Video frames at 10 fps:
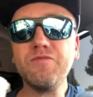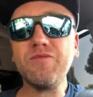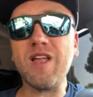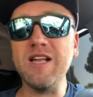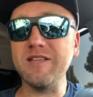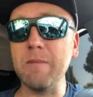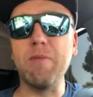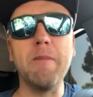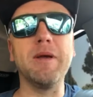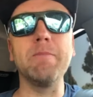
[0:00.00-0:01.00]
It's like
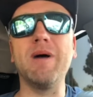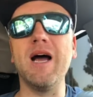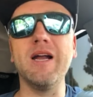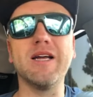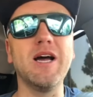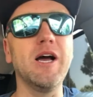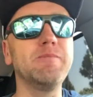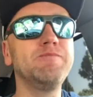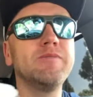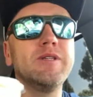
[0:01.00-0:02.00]
pumpkin pie in a cup.
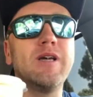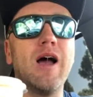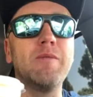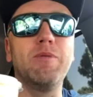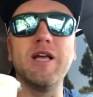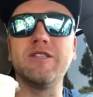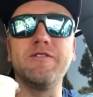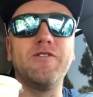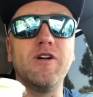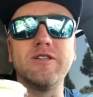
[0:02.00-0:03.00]
God bless the
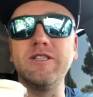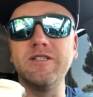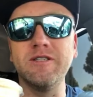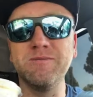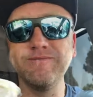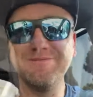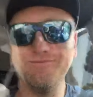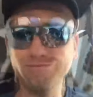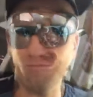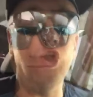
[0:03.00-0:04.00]
fall season.
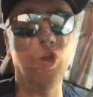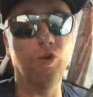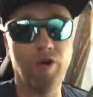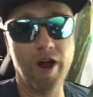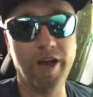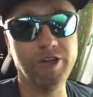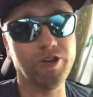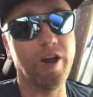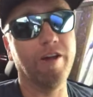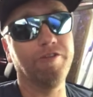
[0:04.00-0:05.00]
All right, so
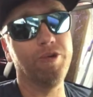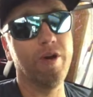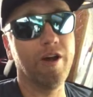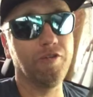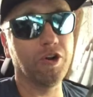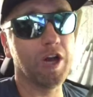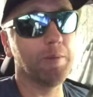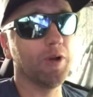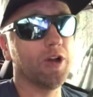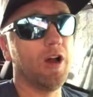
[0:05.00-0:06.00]
after you have your cup
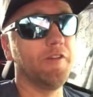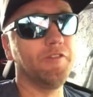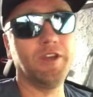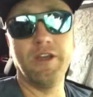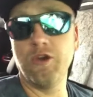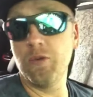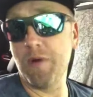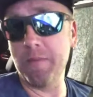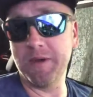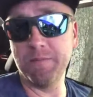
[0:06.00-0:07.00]
of coffee, your
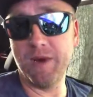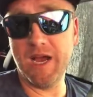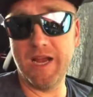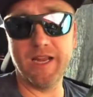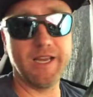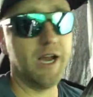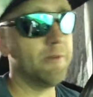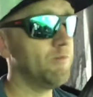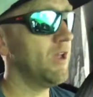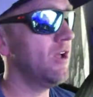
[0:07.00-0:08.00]
pumpkin pie in a cup,
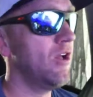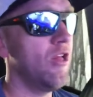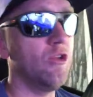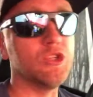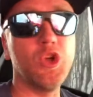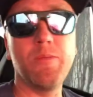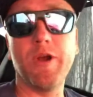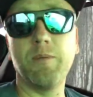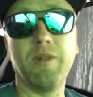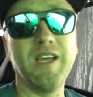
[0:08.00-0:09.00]
there's no better
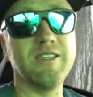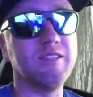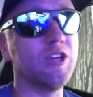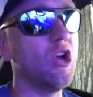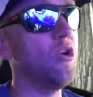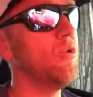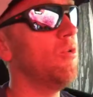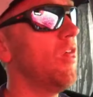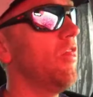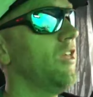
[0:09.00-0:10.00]
place to go
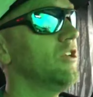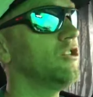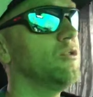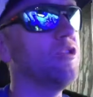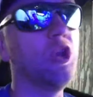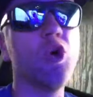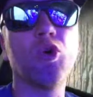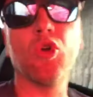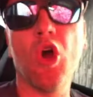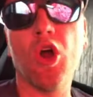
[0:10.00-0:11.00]
than to the local
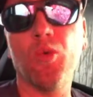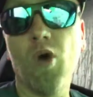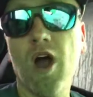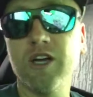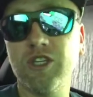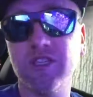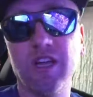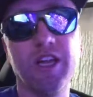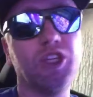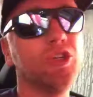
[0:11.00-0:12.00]
car wash to
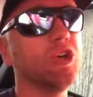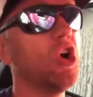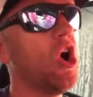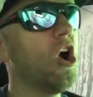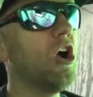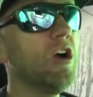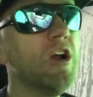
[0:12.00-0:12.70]
let your car